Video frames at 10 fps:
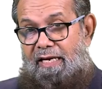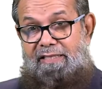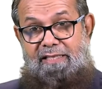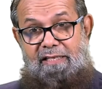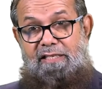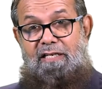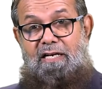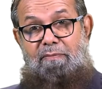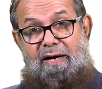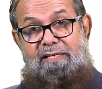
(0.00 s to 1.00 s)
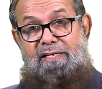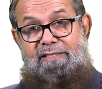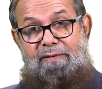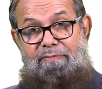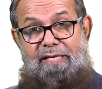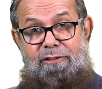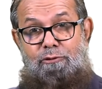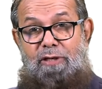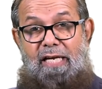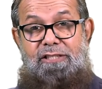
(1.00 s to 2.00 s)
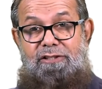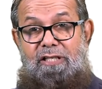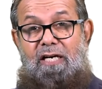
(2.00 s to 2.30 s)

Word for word: And then He commanded the pen to write the